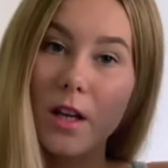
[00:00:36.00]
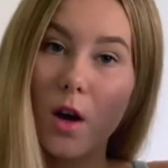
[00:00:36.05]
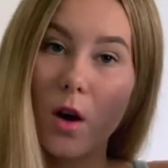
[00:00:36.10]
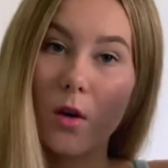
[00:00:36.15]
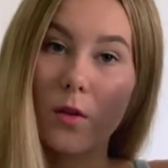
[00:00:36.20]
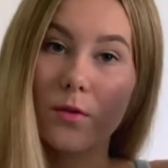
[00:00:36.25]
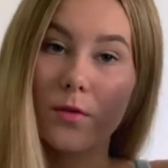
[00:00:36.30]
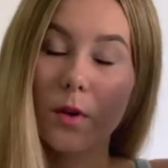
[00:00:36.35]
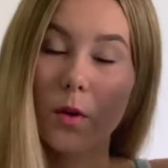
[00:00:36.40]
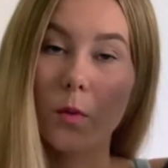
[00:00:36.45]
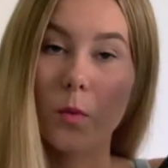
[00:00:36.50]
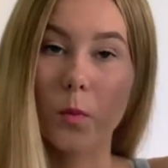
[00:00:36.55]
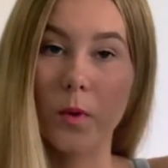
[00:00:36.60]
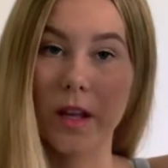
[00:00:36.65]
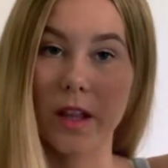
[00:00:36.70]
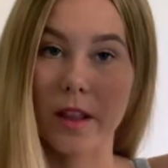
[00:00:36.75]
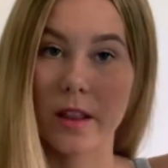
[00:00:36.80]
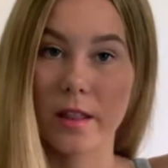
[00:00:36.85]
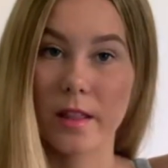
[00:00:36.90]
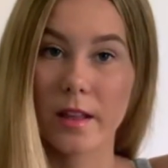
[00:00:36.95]
off
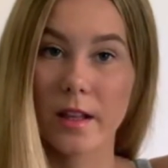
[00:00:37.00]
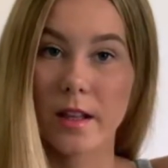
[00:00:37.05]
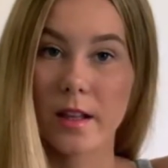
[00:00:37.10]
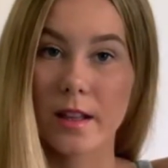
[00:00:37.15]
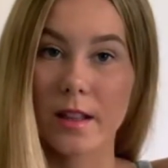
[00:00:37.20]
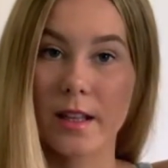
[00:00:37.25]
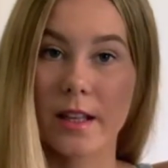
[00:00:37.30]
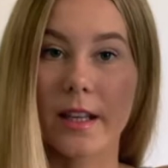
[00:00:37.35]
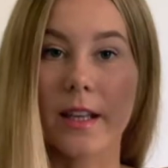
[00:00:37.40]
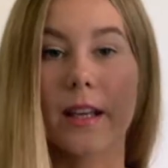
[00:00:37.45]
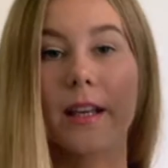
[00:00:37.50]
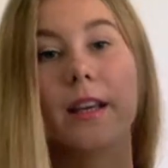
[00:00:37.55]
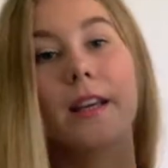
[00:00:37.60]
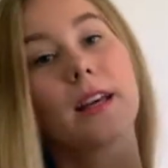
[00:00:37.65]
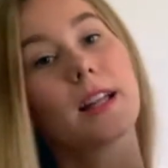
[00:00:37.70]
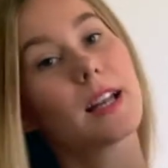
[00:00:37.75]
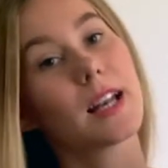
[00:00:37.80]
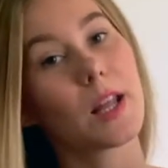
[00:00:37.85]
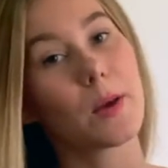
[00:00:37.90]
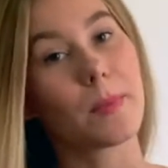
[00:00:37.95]
with
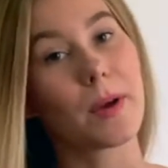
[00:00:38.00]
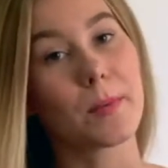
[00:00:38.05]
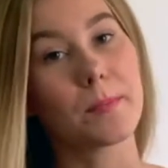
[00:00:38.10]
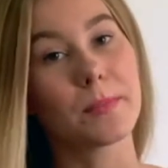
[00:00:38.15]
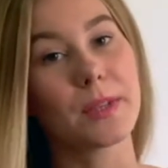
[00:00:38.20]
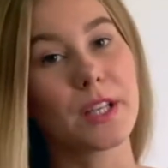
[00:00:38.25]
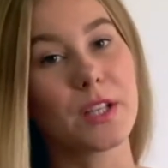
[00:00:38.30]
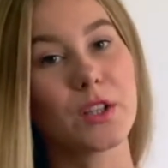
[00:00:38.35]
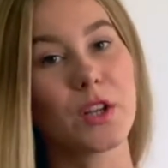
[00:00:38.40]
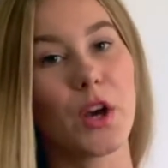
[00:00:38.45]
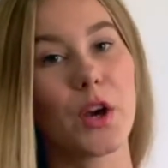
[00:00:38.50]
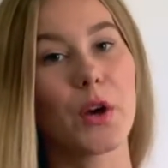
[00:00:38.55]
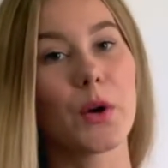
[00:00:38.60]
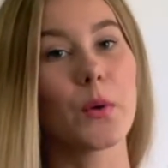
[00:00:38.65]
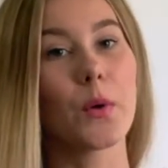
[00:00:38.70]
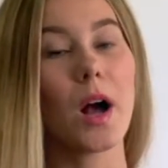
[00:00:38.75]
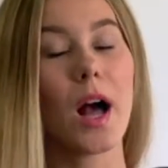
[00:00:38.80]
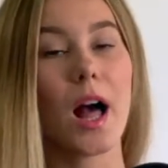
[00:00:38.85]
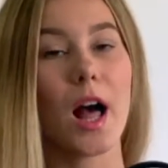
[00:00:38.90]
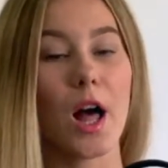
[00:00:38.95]
the Le
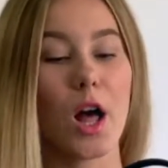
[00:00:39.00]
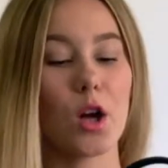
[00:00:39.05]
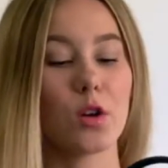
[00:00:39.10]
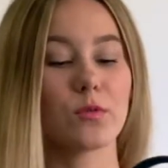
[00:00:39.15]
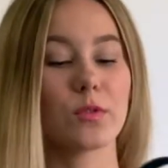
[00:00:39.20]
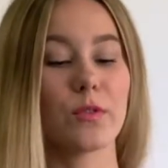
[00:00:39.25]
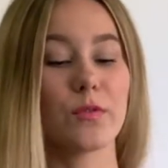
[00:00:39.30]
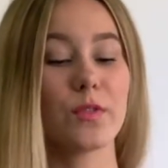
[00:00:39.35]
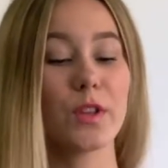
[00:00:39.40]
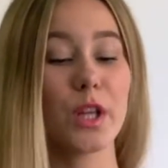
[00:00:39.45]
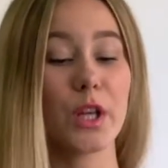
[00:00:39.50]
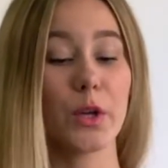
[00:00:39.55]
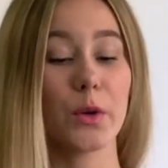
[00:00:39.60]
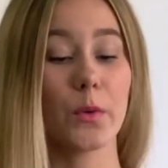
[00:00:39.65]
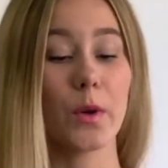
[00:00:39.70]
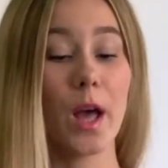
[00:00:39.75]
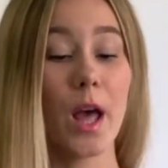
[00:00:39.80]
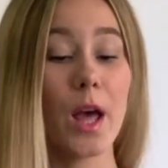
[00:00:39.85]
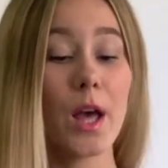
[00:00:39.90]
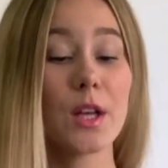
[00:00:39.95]
Bambino
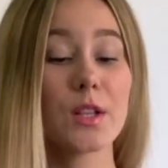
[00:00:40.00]
review.